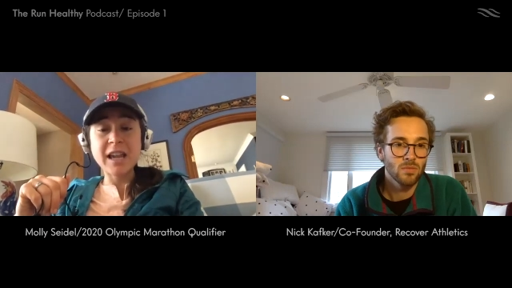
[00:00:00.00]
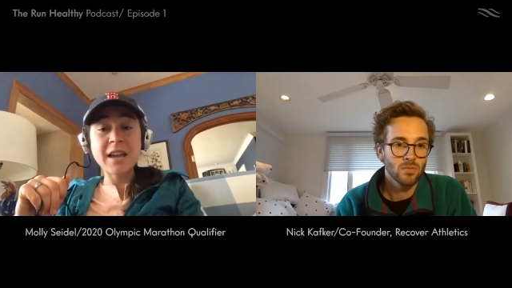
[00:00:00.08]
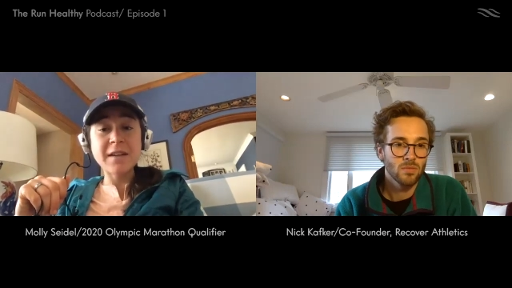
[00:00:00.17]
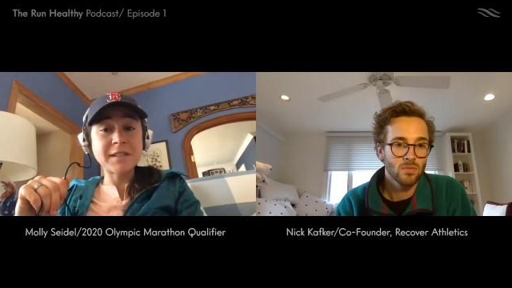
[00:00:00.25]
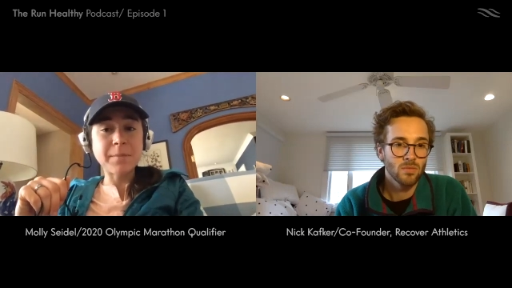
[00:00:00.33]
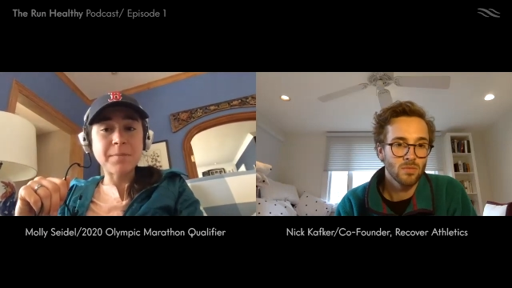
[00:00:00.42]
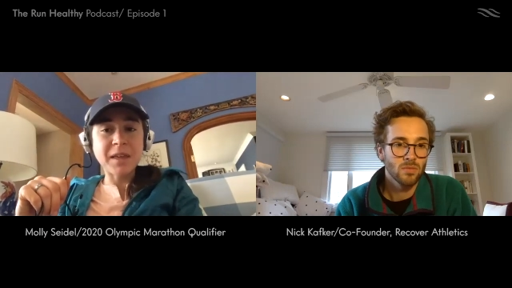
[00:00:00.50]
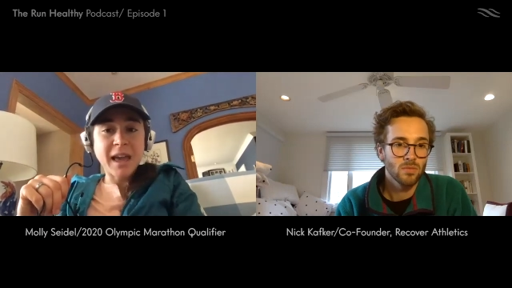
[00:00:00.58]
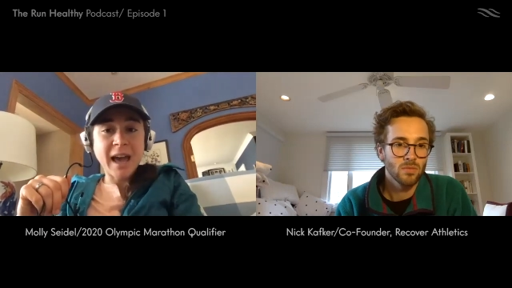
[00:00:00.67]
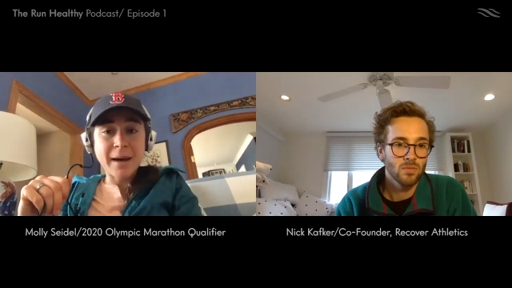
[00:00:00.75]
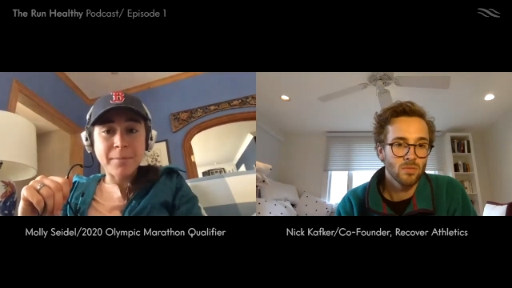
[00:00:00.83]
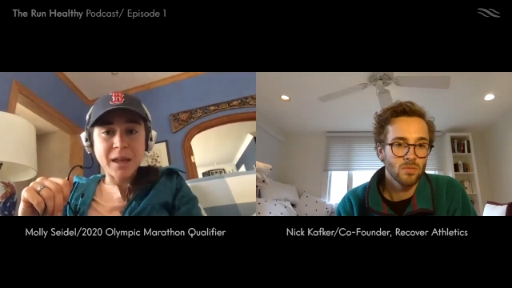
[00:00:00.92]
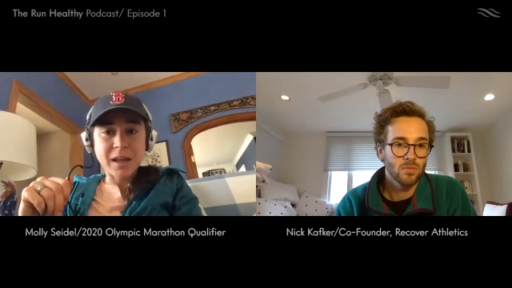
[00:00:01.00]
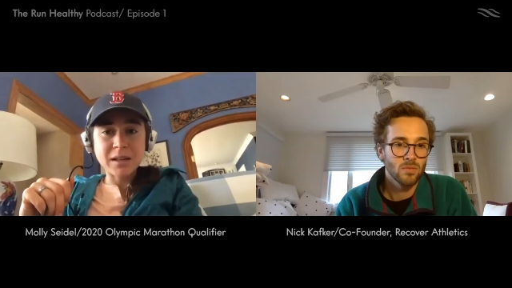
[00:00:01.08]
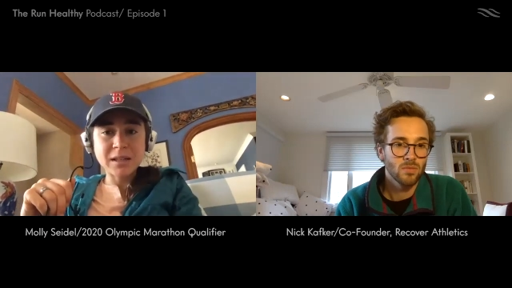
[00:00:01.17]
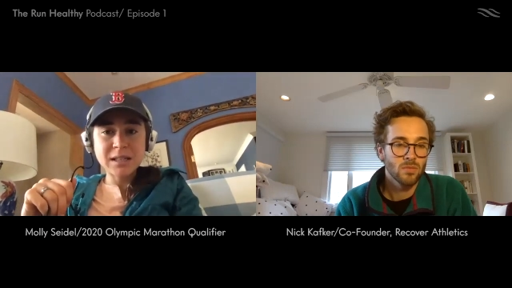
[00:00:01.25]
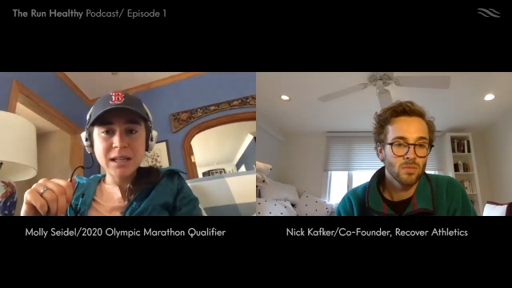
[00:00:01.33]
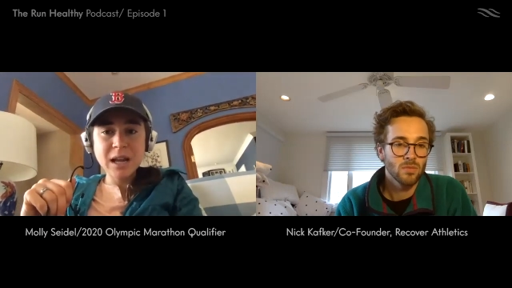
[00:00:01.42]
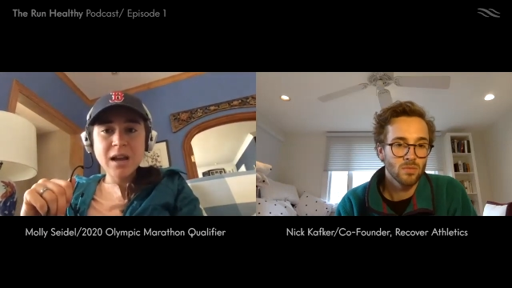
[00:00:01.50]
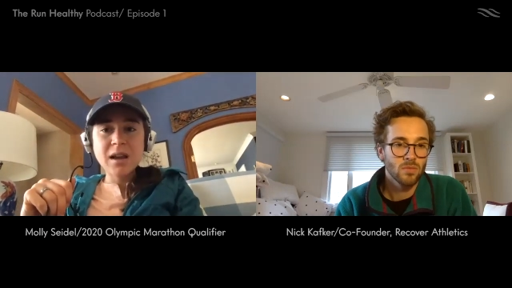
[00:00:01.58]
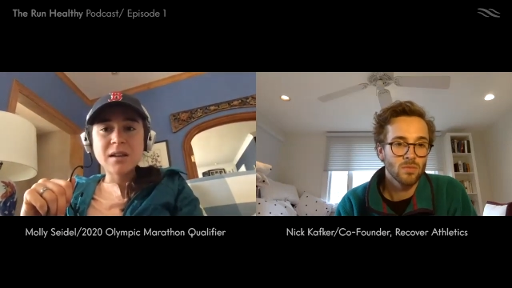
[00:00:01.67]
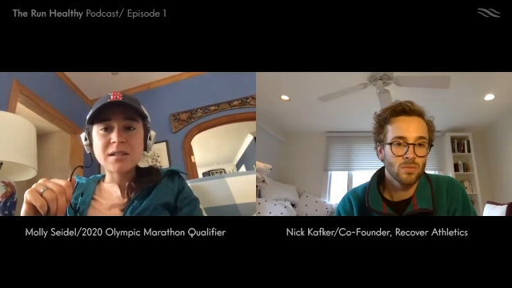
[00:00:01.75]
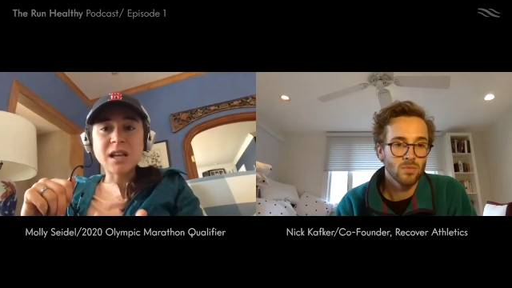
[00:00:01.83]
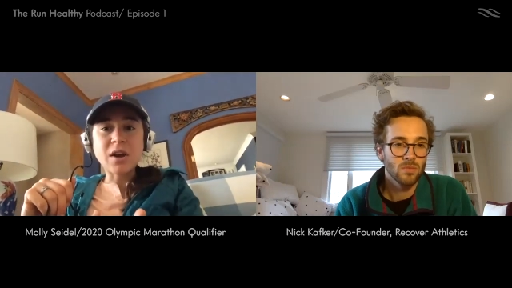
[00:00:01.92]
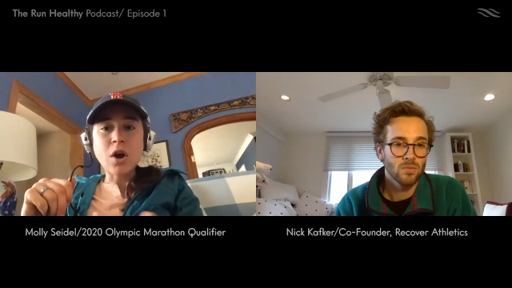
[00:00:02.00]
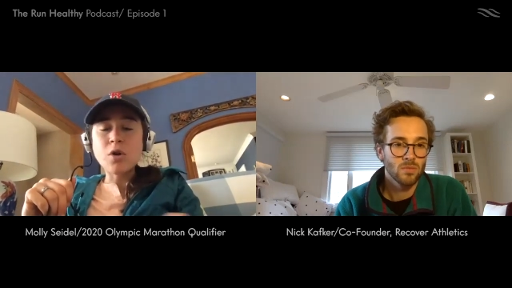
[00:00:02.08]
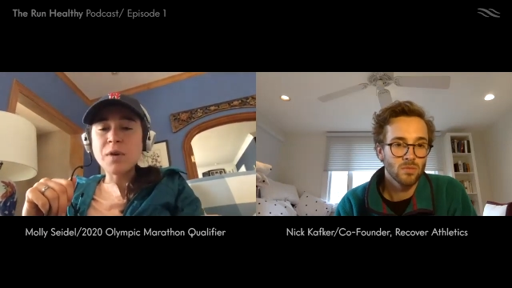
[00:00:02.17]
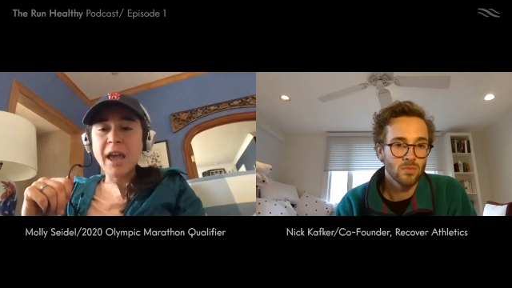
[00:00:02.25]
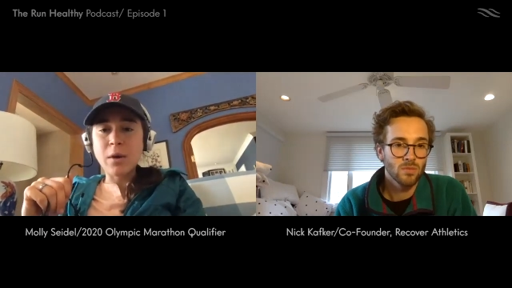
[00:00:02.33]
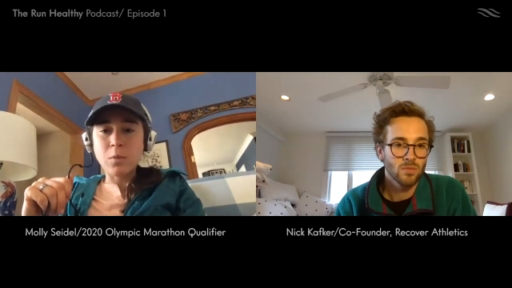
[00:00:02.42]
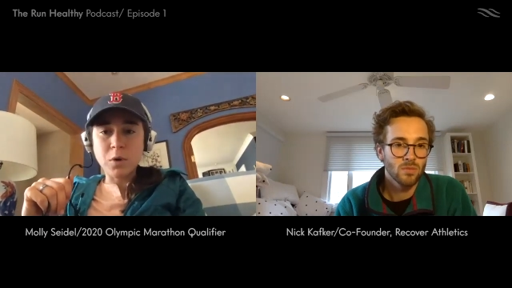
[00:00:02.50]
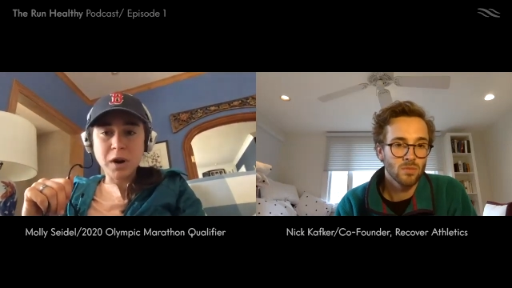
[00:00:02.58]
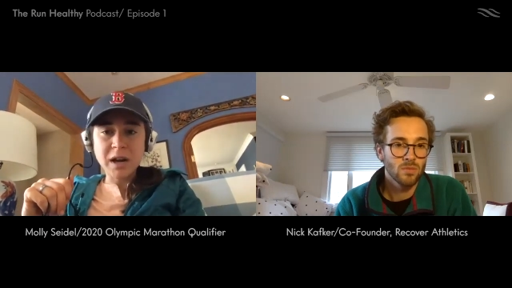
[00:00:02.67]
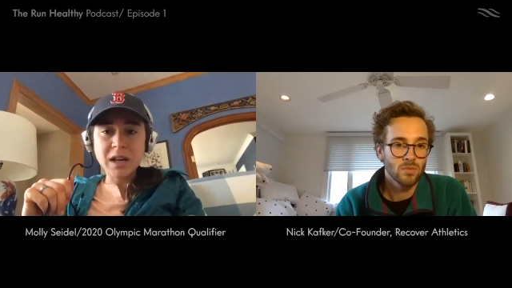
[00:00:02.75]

Speaker 1: if something happens, it's like okay we're going to